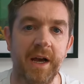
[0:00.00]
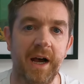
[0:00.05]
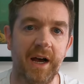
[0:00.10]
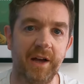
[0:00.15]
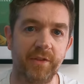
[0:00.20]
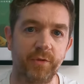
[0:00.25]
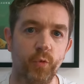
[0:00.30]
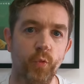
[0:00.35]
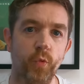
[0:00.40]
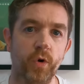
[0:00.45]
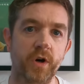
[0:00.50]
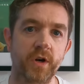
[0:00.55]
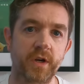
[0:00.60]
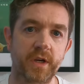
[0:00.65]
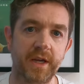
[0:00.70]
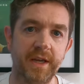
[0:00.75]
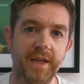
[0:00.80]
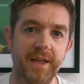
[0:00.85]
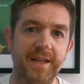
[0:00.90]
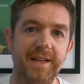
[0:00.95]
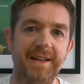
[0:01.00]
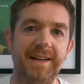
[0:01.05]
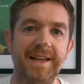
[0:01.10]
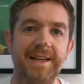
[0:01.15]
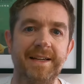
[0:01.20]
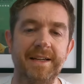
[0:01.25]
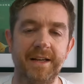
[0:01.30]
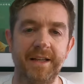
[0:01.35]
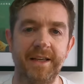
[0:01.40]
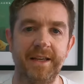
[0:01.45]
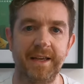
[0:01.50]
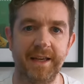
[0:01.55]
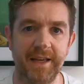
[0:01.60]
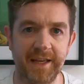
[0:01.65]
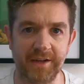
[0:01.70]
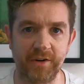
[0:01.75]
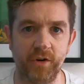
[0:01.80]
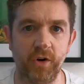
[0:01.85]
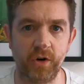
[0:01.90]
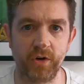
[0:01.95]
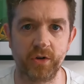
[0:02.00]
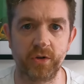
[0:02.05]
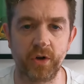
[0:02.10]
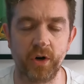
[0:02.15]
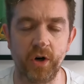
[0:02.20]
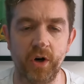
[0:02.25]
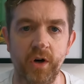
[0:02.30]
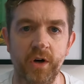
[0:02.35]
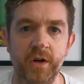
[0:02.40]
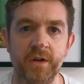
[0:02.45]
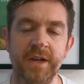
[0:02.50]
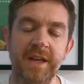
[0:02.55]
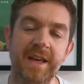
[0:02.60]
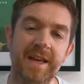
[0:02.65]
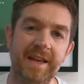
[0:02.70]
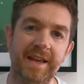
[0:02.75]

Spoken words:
and work legally in Hong Kong,